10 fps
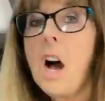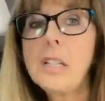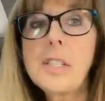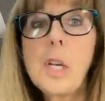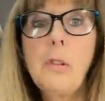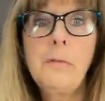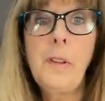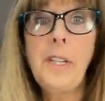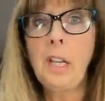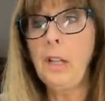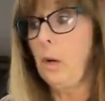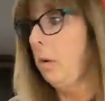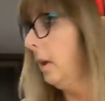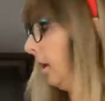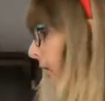Also, vanilla
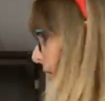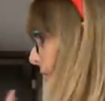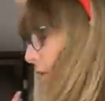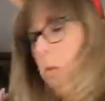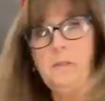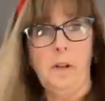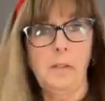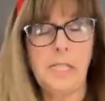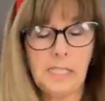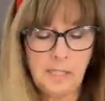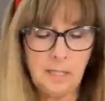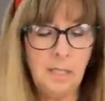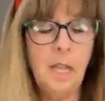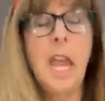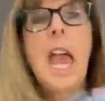Oreos, which we've already eaten.
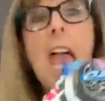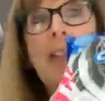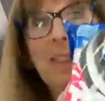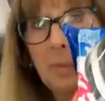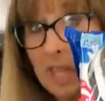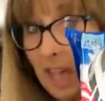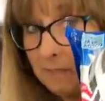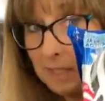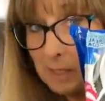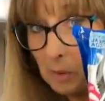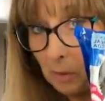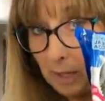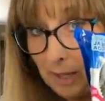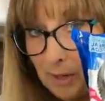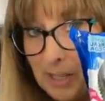And then we have these
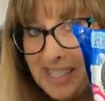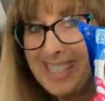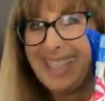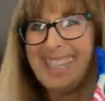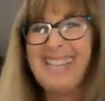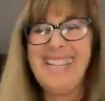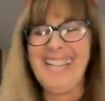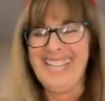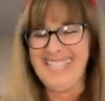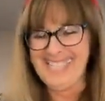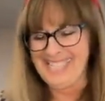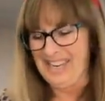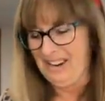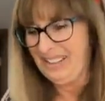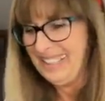Oreos.
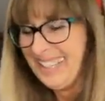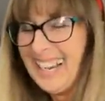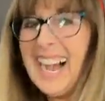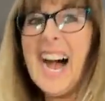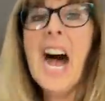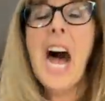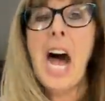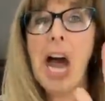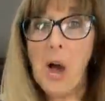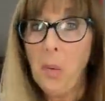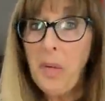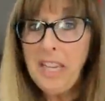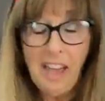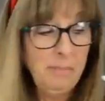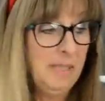So we
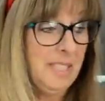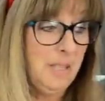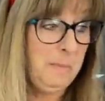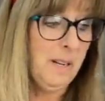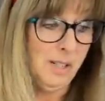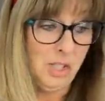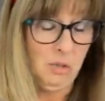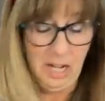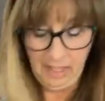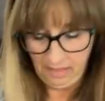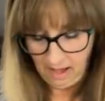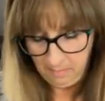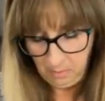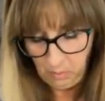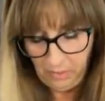have been keeping our strength
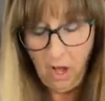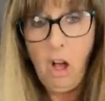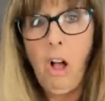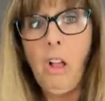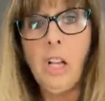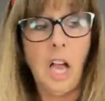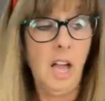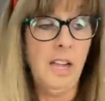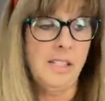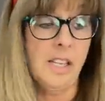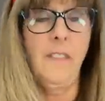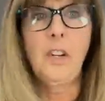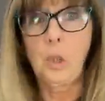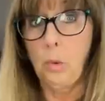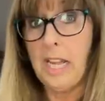up with all kinds
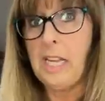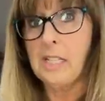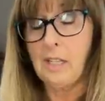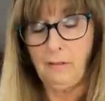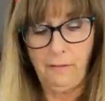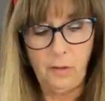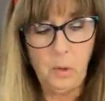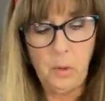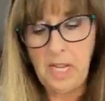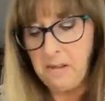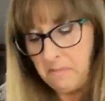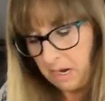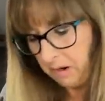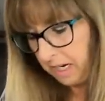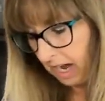of great food. And
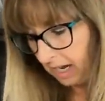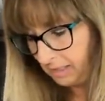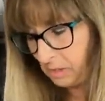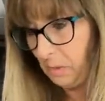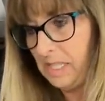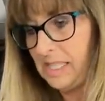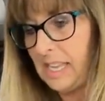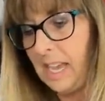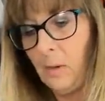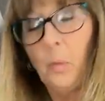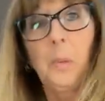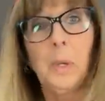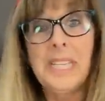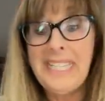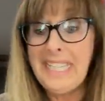Mary, I just want to say we
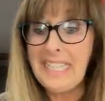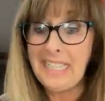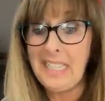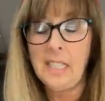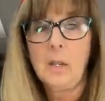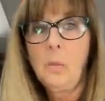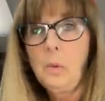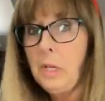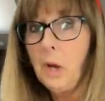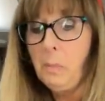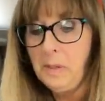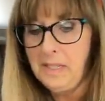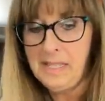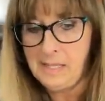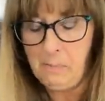were giddy when we opened
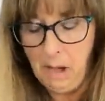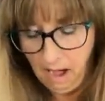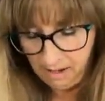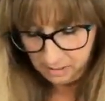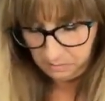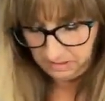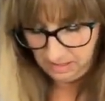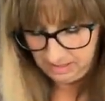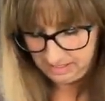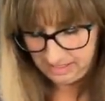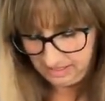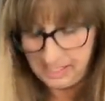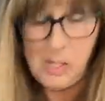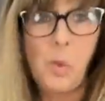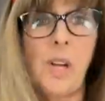this box because
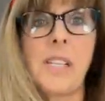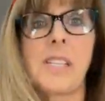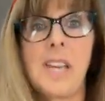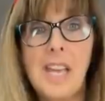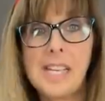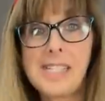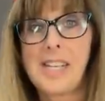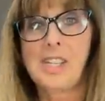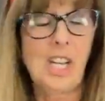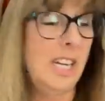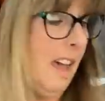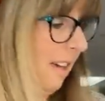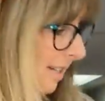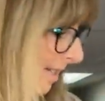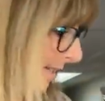this was such a
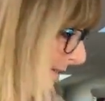nice